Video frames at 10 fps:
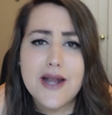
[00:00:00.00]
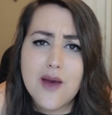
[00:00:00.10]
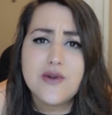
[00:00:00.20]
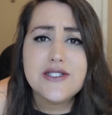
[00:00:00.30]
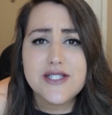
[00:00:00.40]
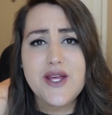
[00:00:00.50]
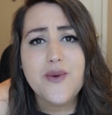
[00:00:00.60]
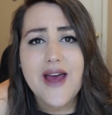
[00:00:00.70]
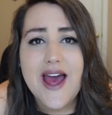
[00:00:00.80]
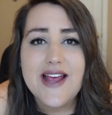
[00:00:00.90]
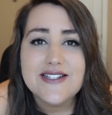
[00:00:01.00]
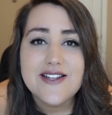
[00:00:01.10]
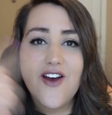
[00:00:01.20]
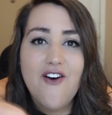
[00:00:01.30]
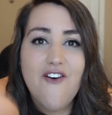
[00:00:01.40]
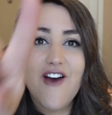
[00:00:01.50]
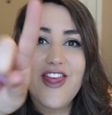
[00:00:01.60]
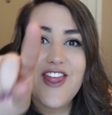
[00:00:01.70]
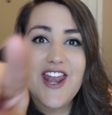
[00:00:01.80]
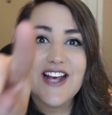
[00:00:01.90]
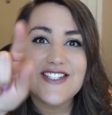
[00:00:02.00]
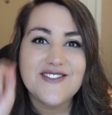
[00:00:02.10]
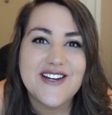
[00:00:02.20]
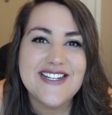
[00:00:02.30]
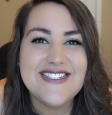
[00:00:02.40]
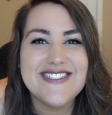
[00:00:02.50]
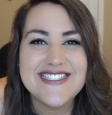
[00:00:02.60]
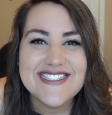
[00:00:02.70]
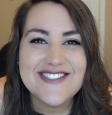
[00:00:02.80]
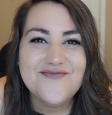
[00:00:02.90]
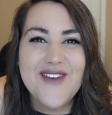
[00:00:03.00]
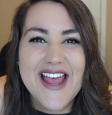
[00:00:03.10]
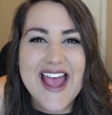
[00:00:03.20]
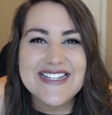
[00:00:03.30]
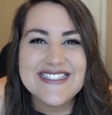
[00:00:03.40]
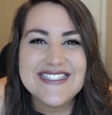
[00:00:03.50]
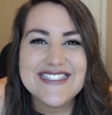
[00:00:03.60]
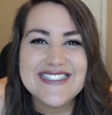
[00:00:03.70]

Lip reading: and I will see you guys on the next one. Bye, guys.